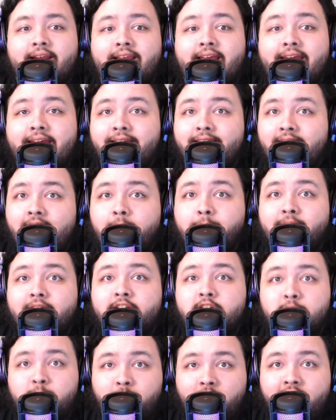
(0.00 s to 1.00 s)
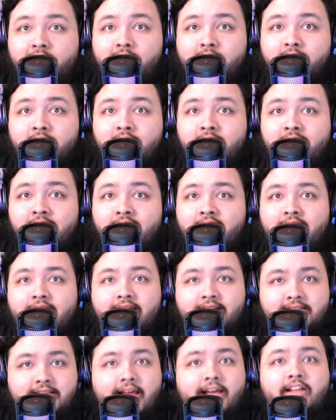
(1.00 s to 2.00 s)
in-depth explain
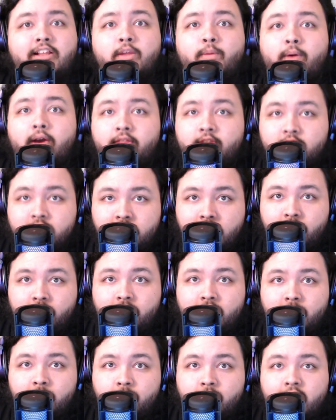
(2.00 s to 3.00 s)
exactly why there's narrative.